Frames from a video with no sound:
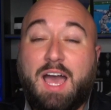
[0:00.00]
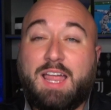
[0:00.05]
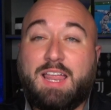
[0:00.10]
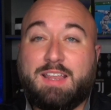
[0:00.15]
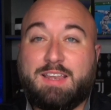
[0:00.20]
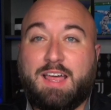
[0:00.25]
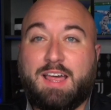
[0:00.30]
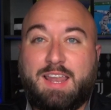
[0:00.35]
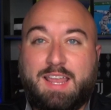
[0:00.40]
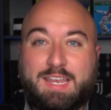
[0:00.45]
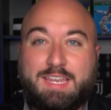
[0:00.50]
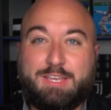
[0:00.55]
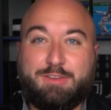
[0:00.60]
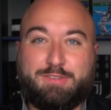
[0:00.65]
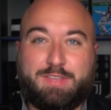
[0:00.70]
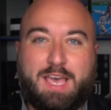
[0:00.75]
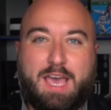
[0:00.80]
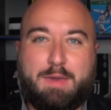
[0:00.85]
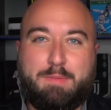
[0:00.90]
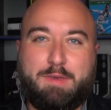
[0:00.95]
ideal
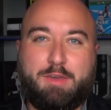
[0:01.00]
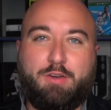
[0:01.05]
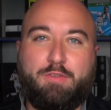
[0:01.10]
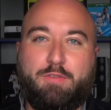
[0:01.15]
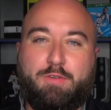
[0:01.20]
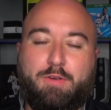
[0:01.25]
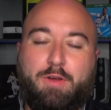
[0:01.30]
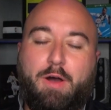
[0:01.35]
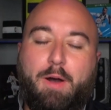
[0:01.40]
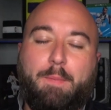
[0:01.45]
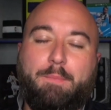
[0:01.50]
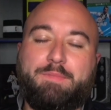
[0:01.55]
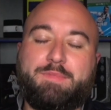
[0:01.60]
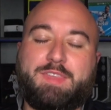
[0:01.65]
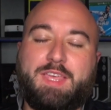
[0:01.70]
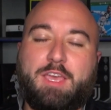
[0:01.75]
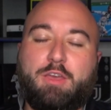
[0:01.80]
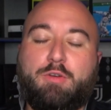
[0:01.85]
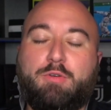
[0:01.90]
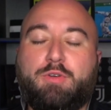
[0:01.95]
timing overall.
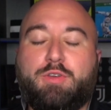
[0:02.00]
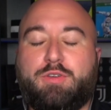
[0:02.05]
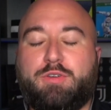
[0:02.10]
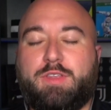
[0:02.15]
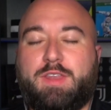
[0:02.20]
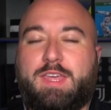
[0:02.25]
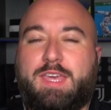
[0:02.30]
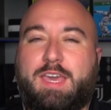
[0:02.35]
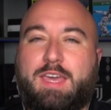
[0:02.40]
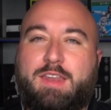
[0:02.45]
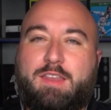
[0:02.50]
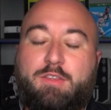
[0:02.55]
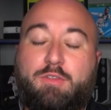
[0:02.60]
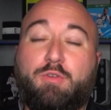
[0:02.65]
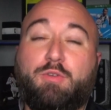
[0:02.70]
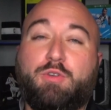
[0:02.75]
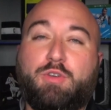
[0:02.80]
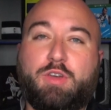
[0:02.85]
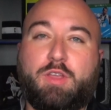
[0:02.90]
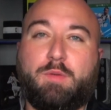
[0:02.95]
Say who are you going to get and who are
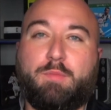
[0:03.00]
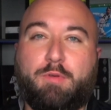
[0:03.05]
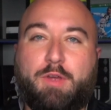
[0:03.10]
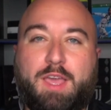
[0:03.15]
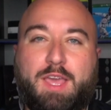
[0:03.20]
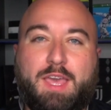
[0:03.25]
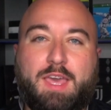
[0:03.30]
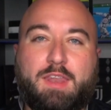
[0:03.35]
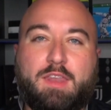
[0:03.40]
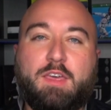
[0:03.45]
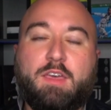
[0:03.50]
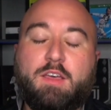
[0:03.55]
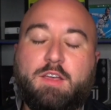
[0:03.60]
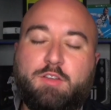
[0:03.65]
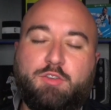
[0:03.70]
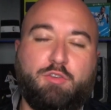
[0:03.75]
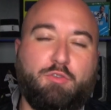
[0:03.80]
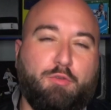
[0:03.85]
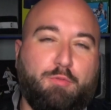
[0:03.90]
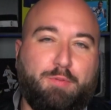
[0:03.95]
you going to bring in
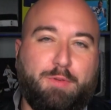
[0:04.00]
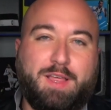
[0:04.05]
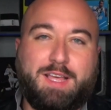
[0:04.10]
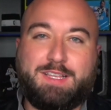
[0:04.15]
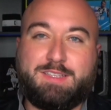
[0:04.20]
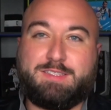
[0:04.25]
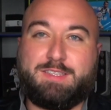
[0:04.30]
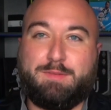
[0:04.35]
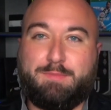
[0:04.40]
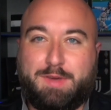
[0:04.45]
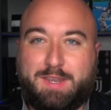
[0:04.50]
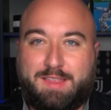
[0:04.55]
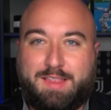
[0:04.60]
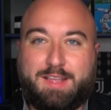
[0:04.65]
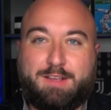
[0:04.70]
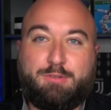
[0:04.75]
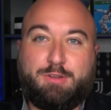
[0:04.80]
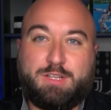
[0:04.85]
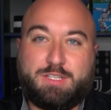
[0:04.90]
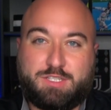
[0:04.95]
to replace somebody like
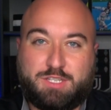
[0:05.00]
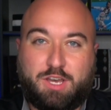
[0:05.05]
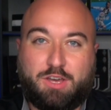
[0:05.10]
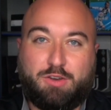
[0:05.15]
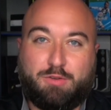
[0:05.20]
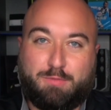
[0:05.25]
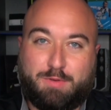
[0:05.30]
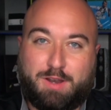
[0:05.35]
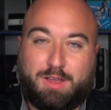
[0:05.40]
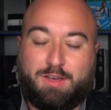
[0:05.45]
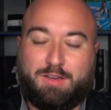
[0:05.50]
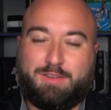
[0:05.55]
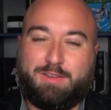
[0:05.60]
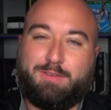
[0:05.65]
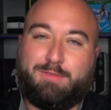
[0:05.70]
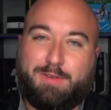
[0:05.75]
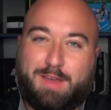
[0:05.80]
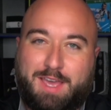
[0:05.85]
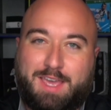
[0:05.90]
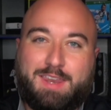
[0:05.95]
Cristiano Ronaldo,
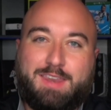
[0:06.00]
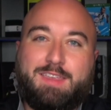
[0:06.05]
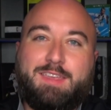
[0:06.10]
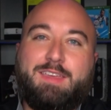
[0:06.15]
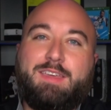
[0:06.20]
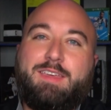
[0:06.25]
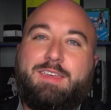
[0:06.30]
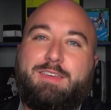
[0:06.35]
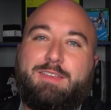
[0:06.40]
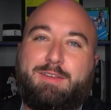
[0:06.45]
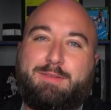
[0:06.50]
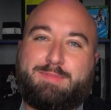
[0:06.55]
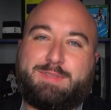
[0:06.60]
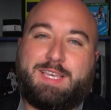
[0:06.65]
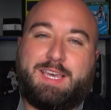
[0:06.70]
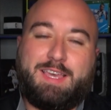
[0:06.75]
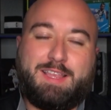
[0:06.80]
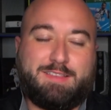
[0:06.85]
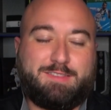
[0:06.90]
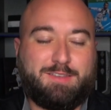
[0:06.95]
right? You know what I'm
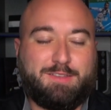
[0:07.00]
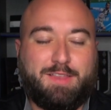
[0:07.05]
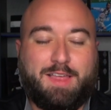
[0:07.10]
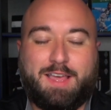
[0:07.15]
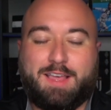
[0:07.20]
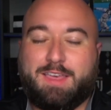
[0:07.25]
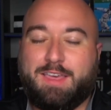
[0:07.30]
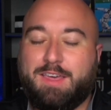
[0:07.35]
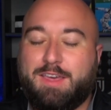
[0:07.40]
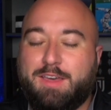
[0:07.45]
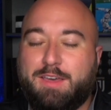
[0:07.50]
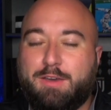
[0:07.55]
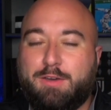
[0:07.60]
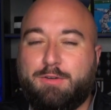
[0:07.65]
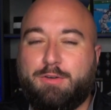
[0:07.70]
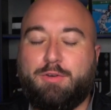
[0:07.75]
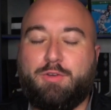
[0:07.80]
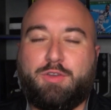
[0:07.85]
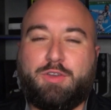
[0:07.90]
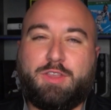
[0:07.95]
saying? So like,
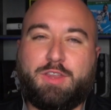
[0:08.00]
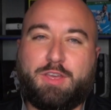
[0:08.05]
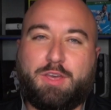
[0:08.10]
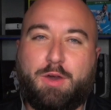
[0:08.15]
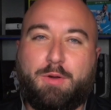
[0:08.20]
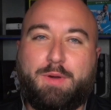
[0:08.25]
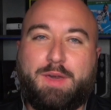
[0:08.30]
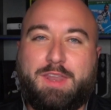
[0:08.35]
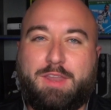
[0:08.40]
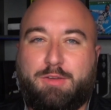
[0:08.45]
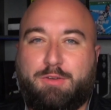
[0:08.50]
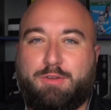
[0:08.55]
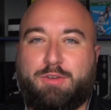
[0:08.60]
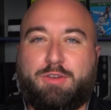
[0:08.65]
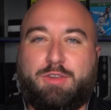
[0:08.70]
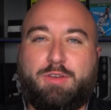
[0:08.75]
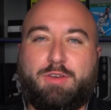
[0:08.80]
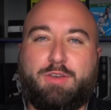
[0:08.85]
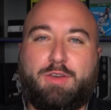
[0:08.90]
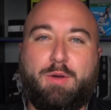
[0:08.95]
who are you going to go in and who are you
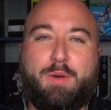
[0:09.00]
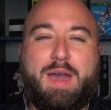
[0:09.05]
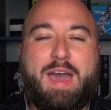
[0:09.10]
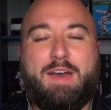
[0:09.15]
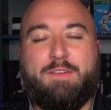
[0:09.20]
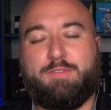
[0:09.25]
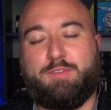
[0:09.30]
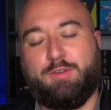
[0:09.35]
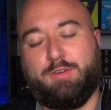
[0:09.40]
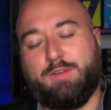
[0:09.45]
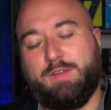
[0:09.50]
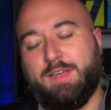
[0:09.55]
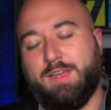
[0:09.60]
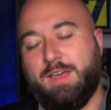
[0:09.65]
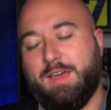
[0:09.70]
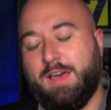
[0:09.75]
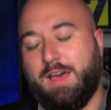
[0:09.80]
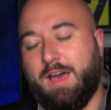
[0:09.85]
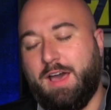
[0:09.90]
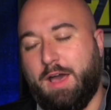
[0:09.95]
going to go after?
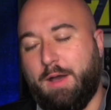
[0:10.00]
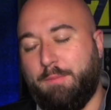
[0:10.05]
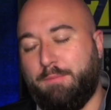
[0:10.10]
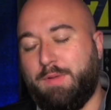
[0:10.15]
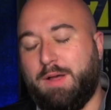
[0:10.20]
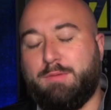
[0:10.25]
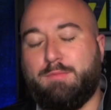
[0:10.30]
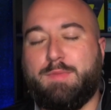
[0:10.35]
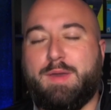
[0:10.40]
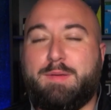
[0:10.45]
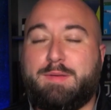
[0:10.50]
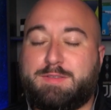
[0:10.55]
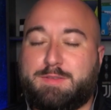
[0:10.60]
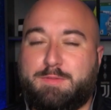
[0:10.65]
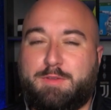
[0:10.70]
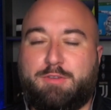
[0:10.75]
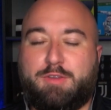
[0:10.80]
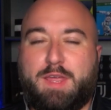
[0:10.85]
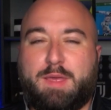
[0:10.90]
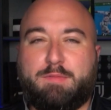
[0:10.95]
Maybe some
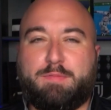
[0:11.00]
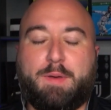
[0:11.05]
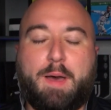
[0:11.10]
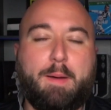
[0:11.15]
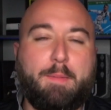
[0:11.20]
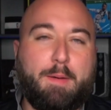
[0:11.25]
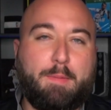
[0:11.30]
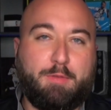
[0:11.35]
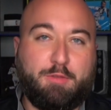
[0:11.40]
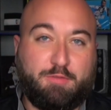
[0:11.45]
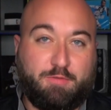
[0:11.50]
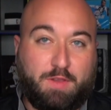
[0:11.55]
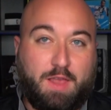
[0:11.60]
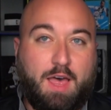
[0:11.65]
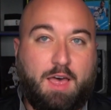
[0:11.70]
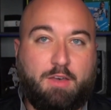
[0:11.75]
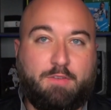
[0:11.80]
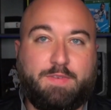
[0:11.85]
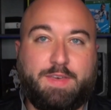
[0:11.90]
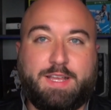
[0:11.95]
other names pop up. There's
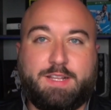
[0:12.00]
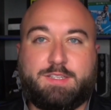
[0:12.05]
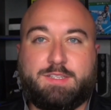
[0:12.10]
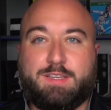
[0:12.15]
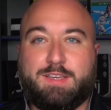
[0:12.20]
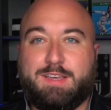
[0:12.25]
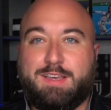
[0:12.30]
Vlahovic.